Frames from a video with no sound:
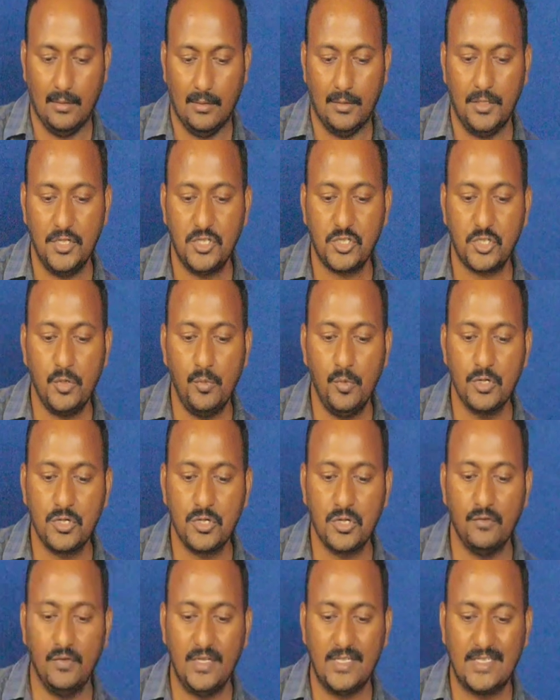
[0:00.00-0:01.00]

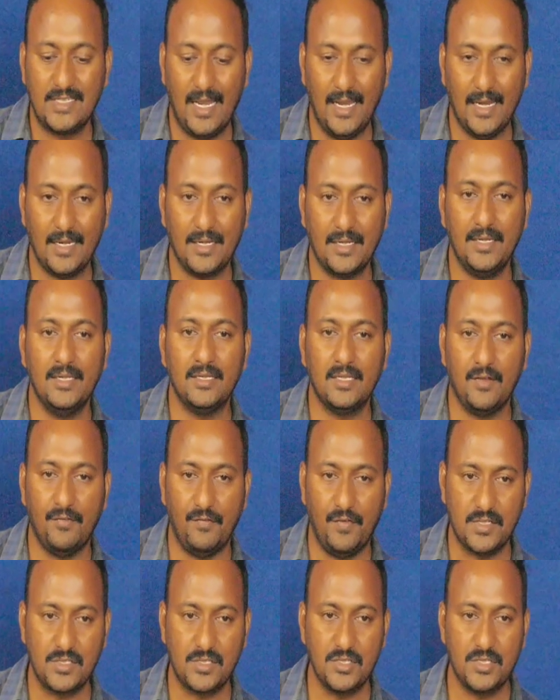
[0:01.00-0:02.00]
distribution we selected in the
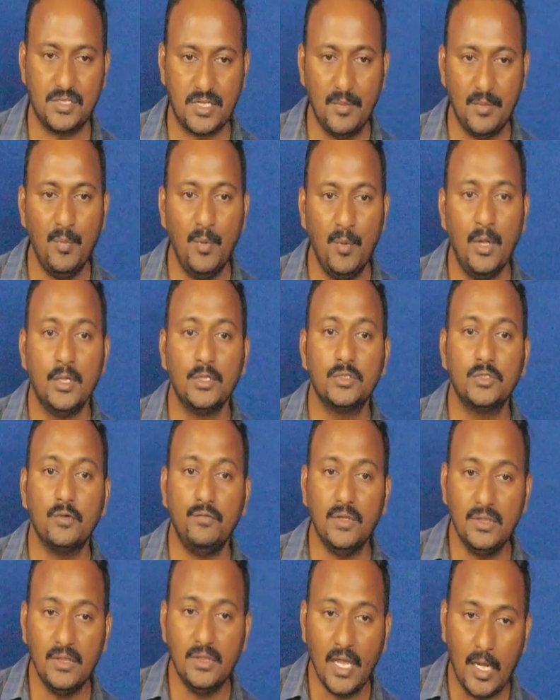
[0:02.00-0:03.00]
first step, so
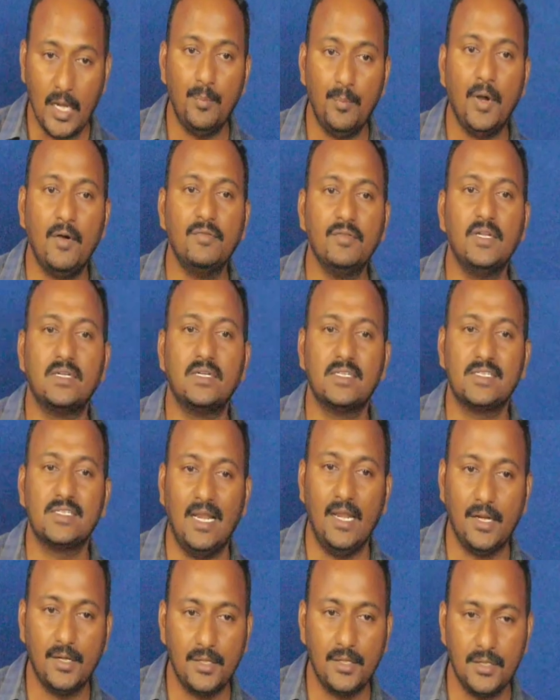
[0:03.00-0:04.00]
with the help of that
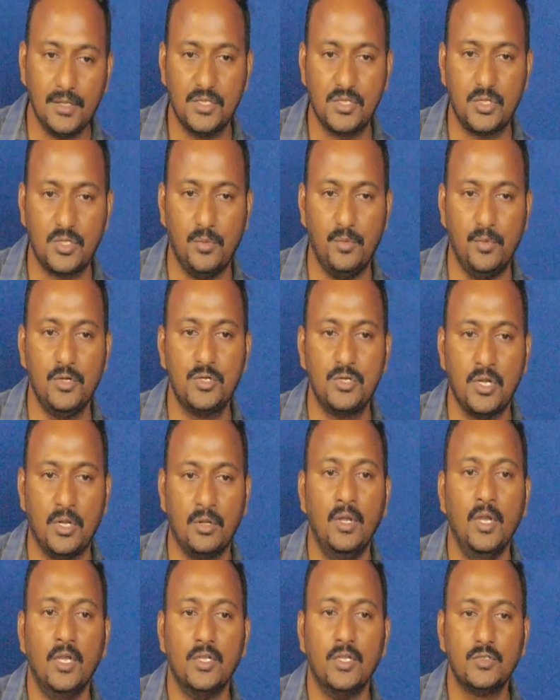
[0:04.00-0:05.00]
selected distribution,
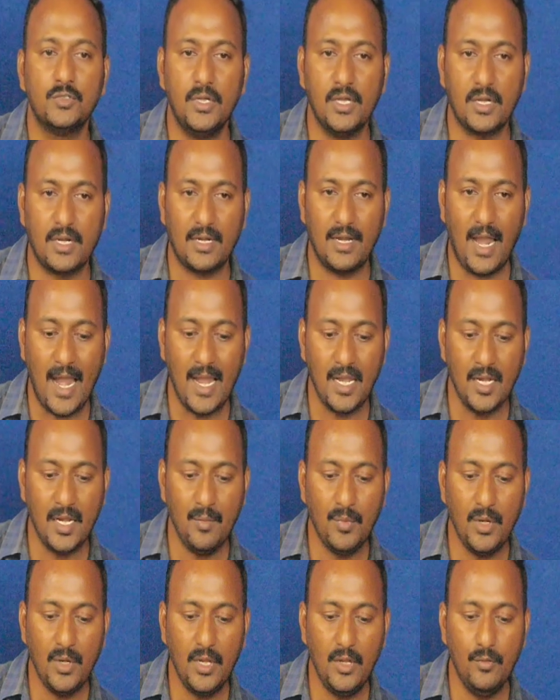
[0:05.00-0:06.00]
so here
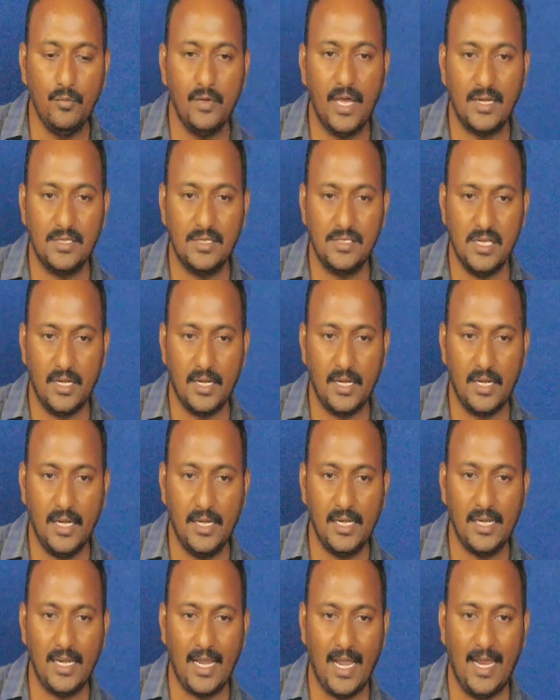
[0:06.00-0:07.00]
randomly we are
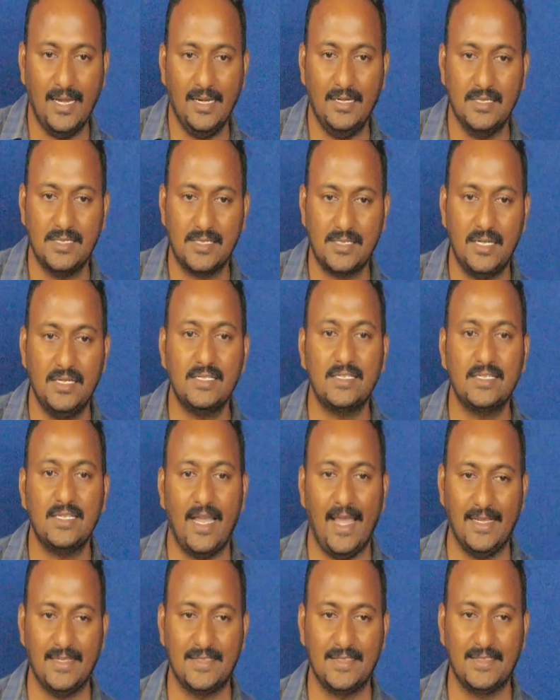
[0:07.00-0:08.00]
generating an instance
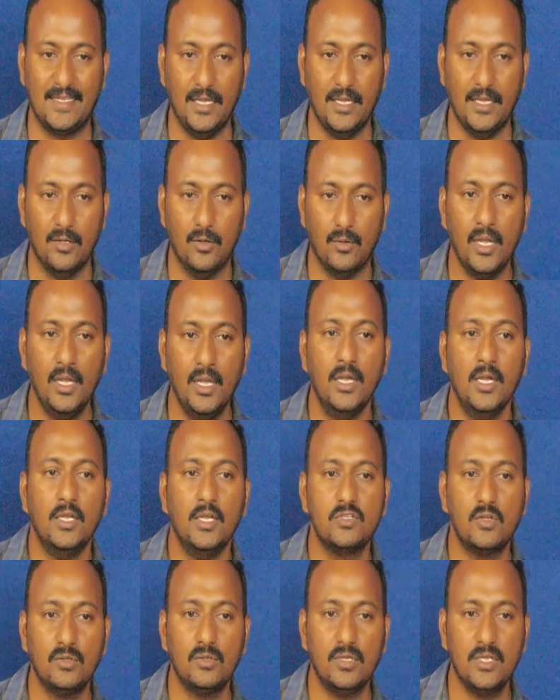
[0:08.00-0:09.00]
xi. Okay,
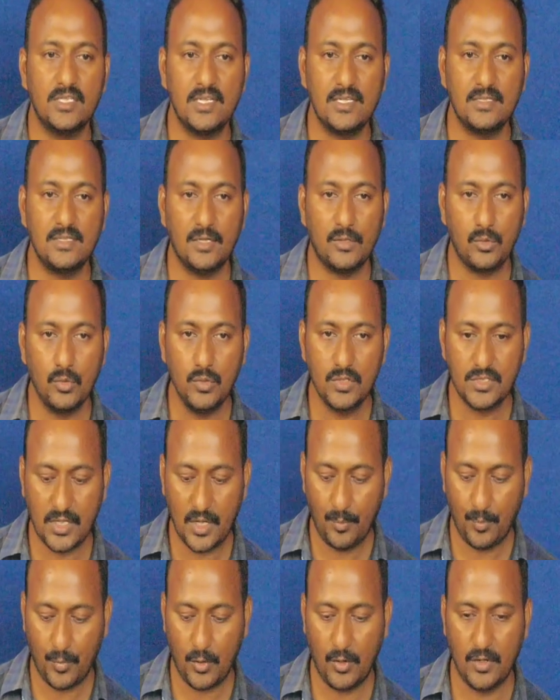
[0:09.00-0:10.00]
so this is the
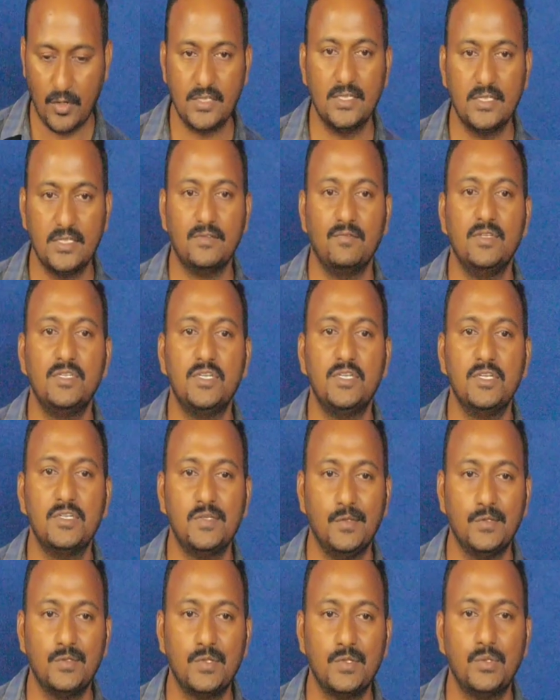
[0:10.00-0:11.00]
two-step process which is
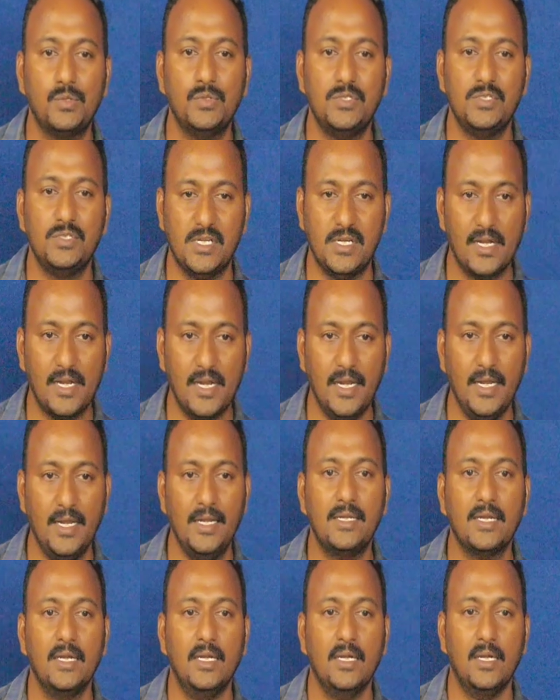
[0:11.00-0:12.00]
used to
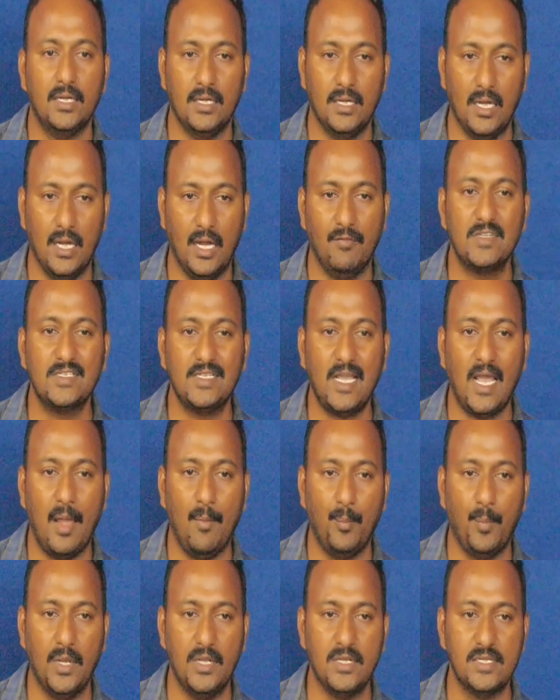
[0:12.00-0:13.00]
generate our
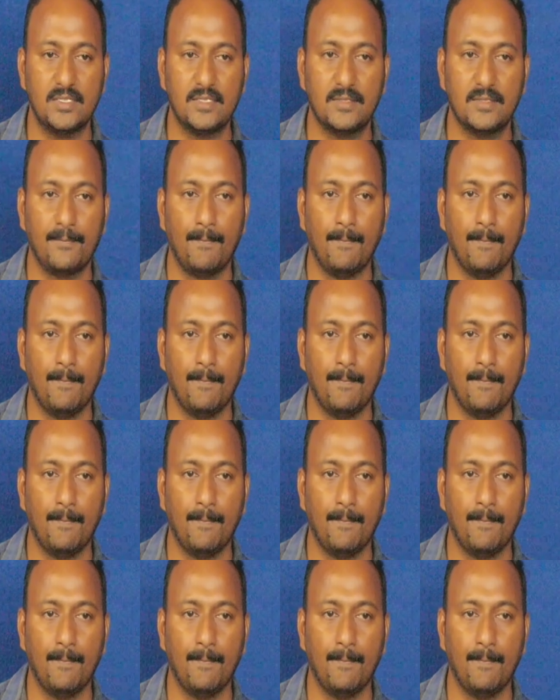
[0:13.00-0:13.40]
samples.